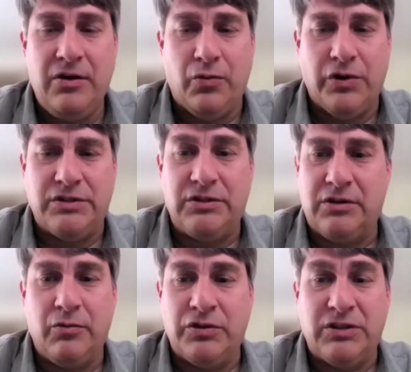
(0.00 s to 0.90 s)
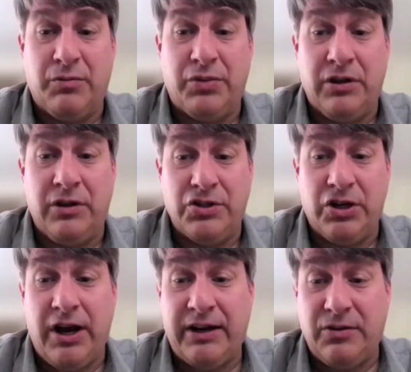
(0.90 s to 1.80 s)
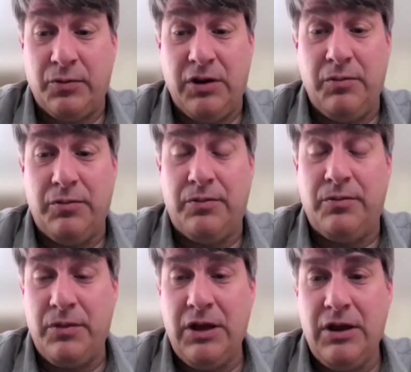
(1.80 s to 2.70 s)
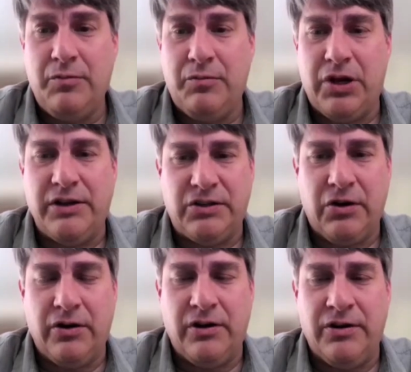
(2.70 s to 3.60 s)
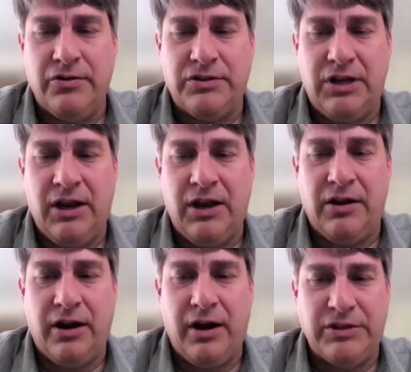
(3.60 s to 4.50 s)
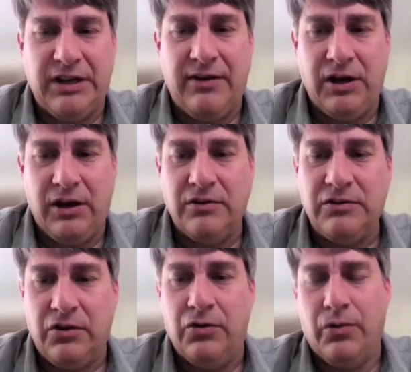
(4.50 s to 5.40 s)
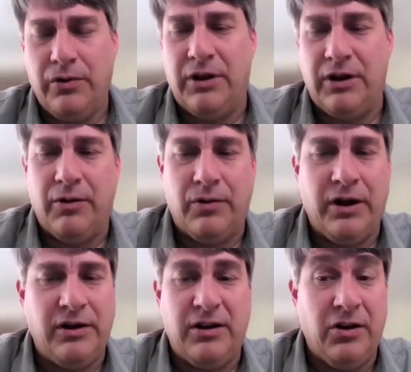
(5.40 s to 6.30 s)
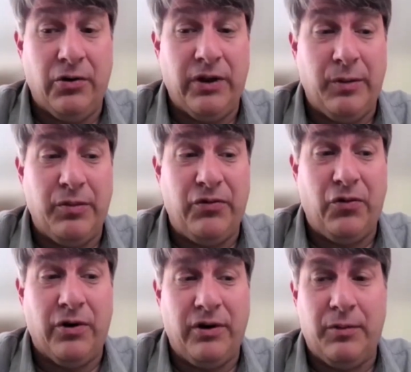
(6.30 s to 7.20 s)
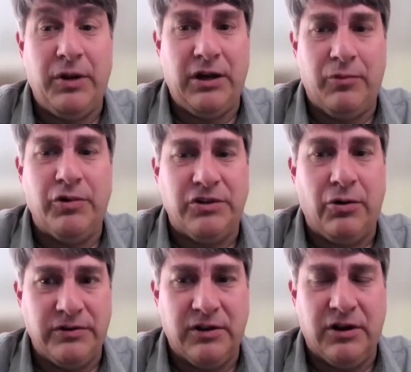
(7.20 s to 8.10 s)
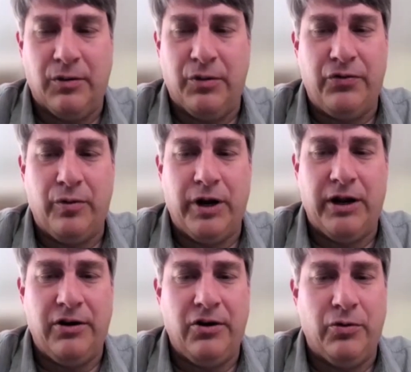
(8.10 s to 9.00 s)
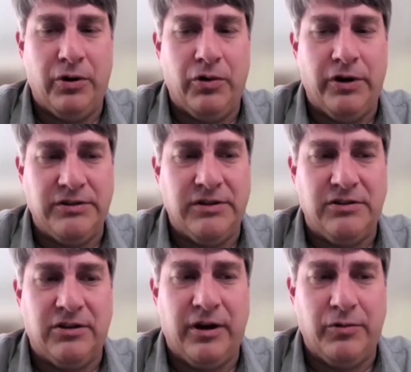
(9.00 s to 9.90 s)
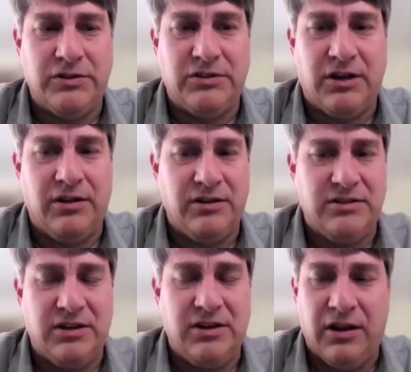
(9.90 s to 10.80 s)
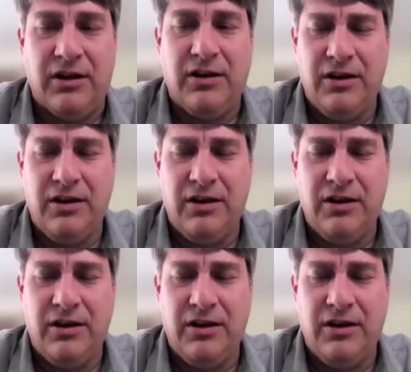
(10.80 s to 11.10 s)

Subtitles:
was completely a shock to me, but I started to understand that I was having it too. I didn't know that before. I mean, it was always there before, but I didn't know what it was until I was suddenly seeing it,